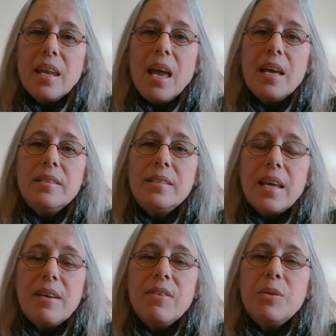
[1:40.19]
as
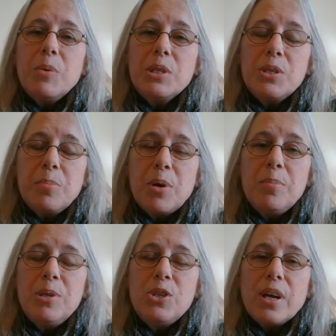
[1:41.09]
David was the
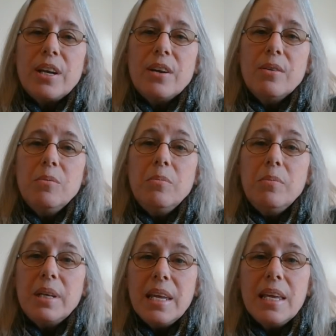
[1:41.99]
perpetrator
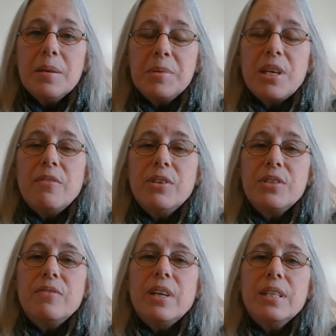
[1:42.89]
when he himself was
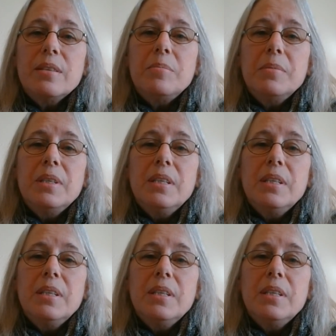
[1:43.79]
a victim.